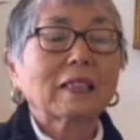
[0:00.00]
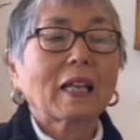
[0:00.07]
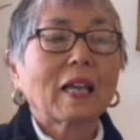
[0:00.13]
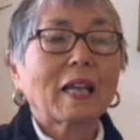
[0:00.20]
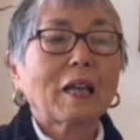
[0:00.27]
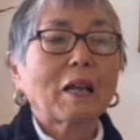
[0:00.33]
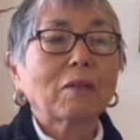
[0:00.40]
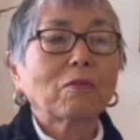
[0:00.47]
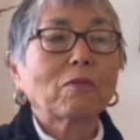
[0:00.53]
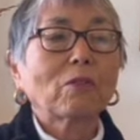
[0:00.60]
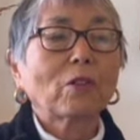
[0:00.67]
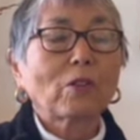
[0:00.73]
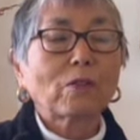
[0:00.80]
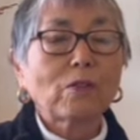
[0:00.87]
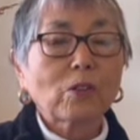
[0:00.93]
And for
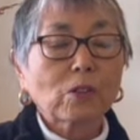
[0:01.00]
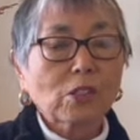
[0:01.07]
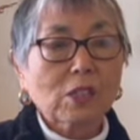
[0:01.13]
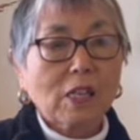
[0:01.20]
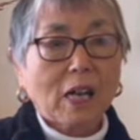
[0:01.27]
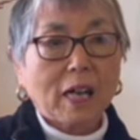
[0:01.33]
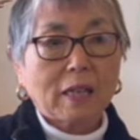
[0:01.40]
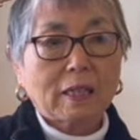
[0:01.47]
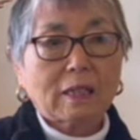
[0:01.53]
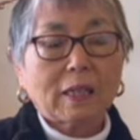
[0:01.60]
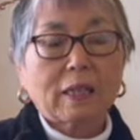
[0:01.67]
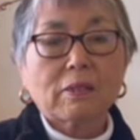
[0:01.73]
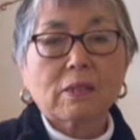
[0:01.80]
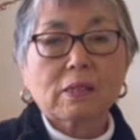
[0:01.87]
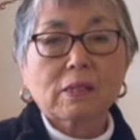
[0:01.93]
the first night
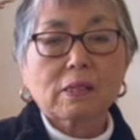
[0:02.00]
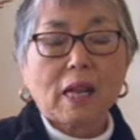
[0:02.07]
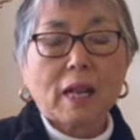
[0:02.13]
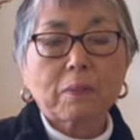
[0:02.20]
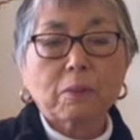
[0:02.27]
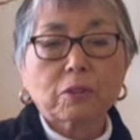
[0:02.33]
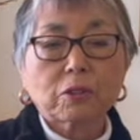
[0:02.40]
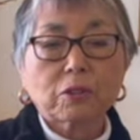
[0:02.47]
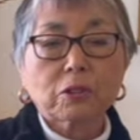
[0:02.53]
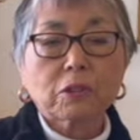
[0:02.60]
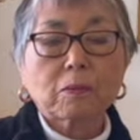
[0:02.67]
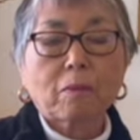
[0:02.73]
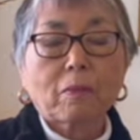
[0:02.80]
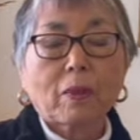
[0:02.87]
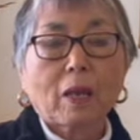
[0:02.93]
in the stables,
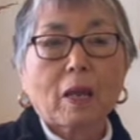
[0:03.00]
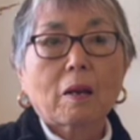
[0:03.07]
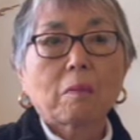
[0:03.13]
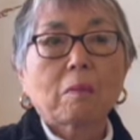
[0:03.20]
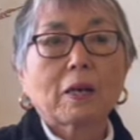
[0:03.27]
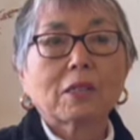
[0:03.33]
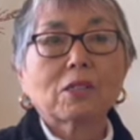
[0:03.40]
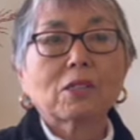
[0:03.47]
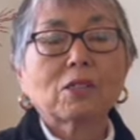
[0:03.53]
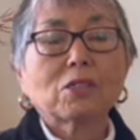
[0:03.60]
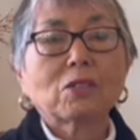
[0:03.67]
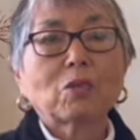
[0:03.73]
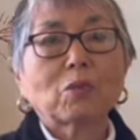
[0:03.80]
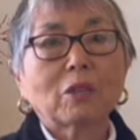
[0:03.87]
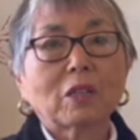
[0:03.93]
my
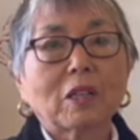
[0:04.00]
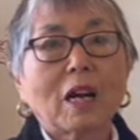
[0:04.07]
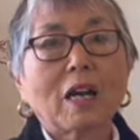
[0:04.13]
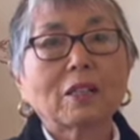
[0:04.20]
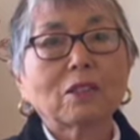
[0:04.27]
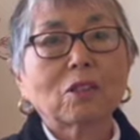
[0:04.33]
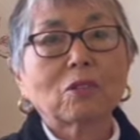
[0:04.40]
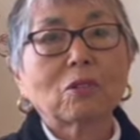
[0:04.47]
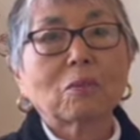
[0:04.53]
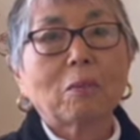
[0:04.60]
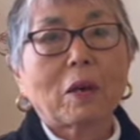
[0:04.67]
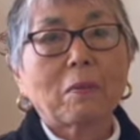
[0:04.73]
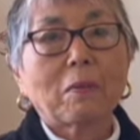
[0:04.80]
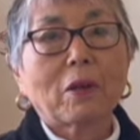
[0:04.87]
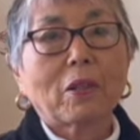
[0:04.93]
sister would not go to
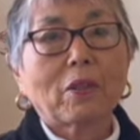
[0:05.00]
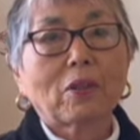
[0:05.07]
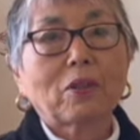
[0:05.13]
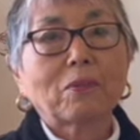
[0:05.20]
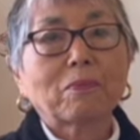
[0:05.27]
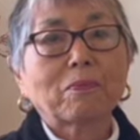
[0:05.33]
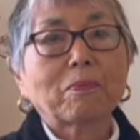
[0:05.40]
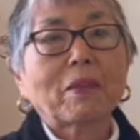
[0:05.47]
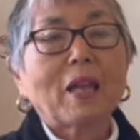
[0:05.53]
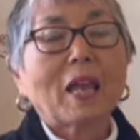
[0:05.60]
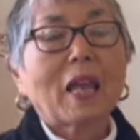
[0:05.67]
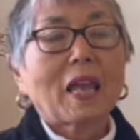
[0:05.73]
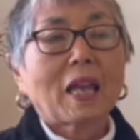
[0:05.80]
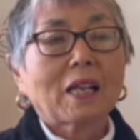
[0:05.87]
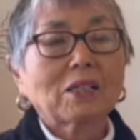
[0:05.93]
my mother,
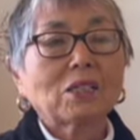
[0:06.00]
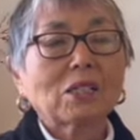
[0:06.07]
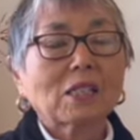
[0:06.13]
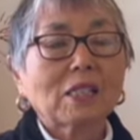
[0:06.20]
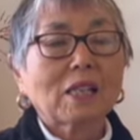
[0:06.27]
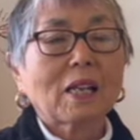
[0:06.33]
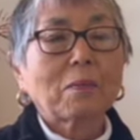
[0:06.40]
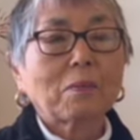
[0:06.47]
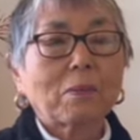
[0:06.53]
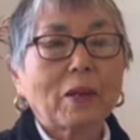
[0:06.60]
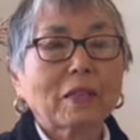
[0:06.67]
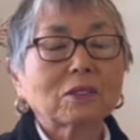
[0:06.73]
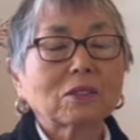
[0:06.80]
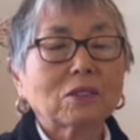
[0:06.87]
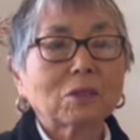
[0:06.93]
and she slept
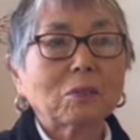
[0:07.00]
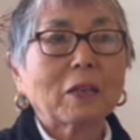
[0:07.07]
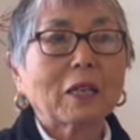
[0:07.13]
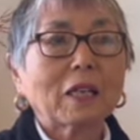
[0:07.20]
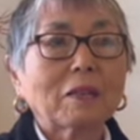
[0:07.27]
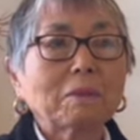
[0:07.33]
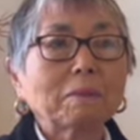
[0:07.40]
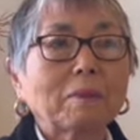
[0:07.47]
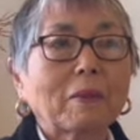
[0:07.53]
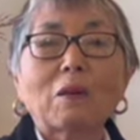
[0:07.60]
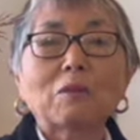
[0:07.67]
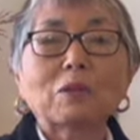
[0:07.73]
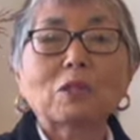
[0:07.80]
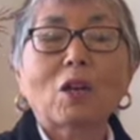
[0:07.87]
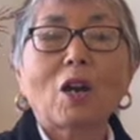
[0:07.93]
next to me. It
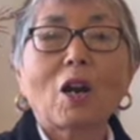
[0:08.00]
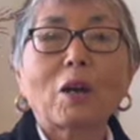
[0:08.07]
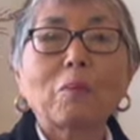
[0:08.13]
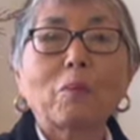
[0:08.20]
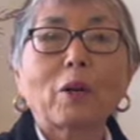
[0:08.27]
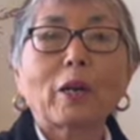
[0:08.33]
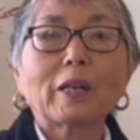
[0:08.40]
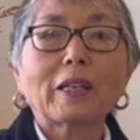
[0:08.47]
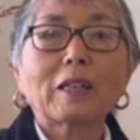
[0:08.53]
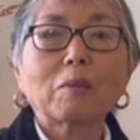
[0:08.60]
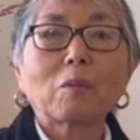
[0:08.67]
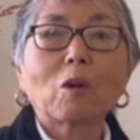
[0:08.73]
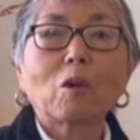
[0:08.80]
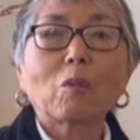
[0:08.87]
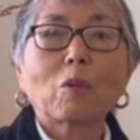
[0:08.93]
was a heartbreaking
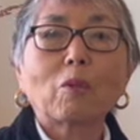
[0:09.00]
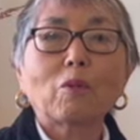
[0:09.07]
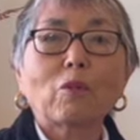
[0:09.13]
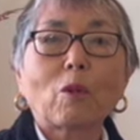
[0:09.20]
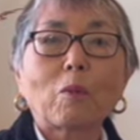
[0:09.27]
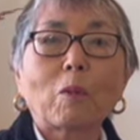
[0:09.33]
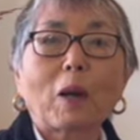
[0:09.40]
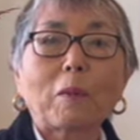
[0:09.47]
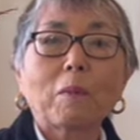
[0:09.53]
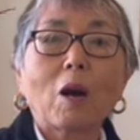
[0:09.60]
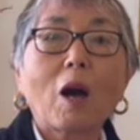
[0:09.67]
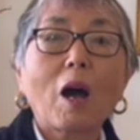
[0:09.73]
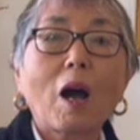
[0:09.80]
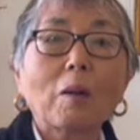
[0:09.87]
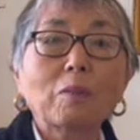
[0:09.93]
moment for my
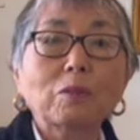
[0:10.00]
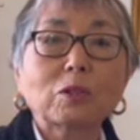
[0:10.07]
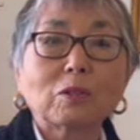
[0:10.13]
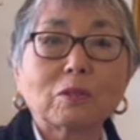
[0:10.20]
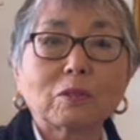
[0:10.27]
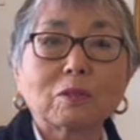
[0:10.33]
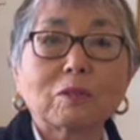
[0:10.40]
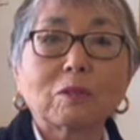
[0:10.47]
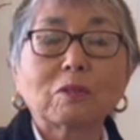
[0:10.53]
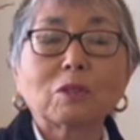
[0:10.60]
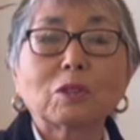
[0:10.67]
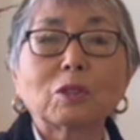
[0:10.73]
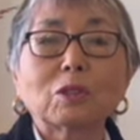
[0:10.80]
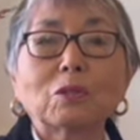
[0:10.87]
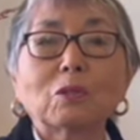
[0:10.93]
mom
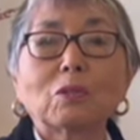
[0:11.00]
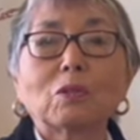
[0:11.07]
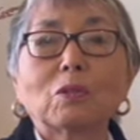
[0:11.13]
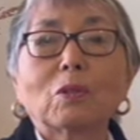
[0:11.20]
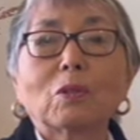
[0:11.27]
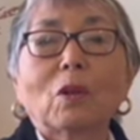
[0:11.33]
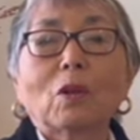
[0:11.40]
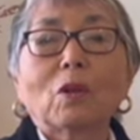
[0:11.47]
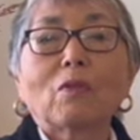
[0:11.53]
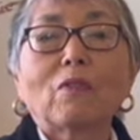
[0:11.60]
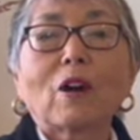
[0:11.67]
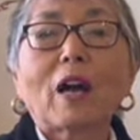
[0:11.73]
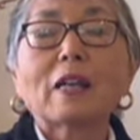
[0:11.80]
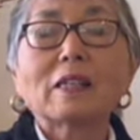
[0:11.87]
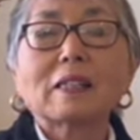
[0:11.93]
to
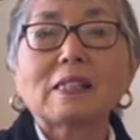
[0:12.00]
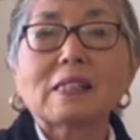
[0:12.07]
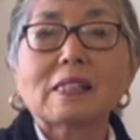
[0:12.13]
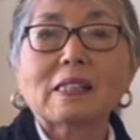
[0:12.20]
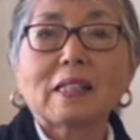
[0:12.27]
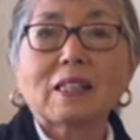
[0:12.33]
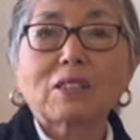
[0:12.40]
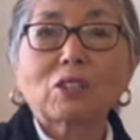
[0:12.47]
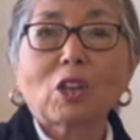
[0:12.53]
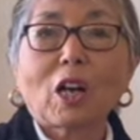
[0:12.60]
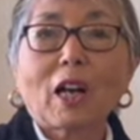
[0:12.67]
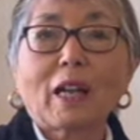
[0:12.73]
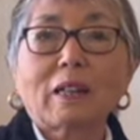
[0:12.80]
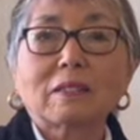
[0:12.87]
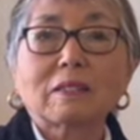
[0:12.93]
finally see a
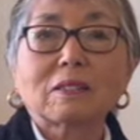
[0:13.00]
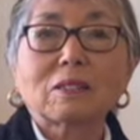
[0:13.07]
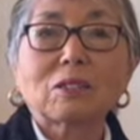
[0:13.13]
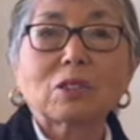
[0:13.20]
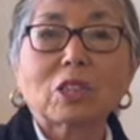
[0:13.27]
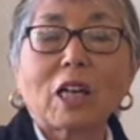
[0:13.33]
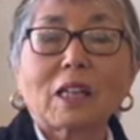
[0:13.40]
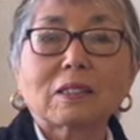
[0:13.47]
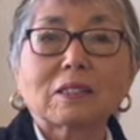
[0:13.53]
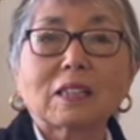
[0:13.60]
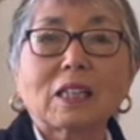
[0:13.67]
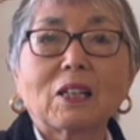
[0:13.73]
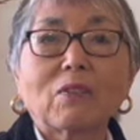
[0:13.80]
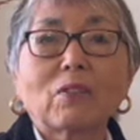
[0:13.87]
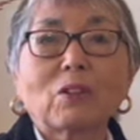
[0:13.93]
child who she hadn't
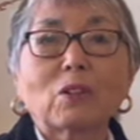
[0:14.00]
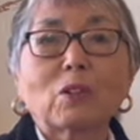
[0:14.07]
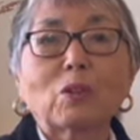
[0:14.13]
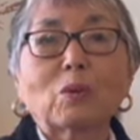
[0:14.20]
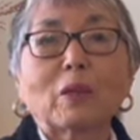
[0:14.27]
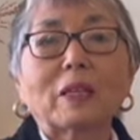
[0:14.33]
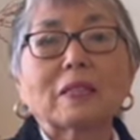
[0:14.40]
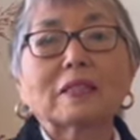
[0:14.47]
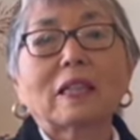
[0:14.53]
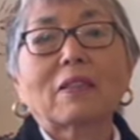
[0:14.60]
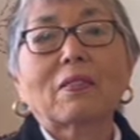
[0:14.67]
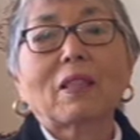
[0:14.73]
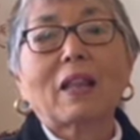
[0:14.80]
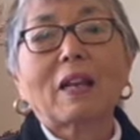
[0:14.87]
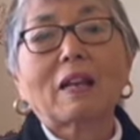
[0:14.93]
seen for 2 weeks
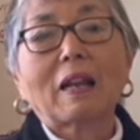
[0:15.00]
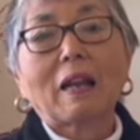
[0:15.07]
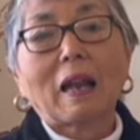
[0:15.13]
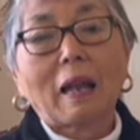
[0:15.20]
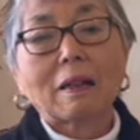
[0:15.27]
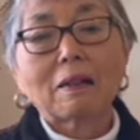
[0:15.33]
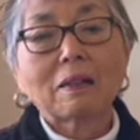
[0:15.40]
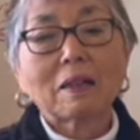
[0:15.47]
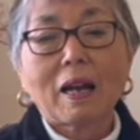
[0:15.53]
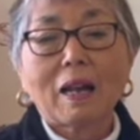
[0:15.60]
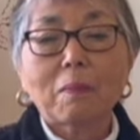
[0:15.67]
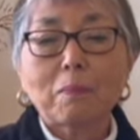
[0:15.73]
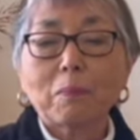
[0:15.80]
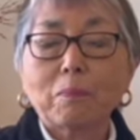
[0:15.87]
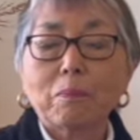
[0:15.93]
and then not
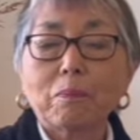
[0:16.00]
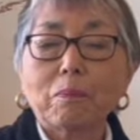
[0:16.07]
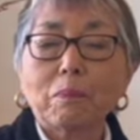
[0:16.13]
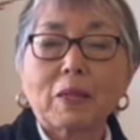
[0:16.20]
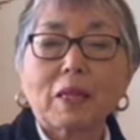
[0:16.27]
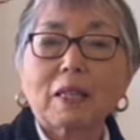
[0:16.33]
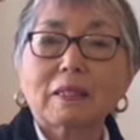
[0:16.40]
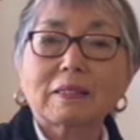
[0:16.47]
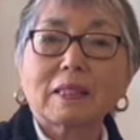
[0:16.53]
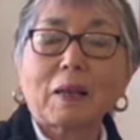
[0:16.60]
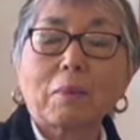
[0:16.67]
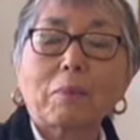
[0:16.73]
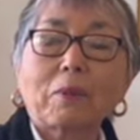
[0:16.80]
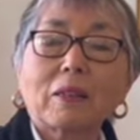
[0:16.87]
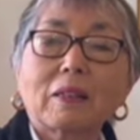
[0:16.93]
be
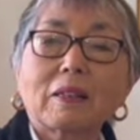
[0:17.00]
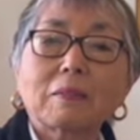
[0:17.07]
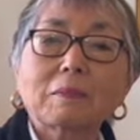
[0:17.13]
accepted.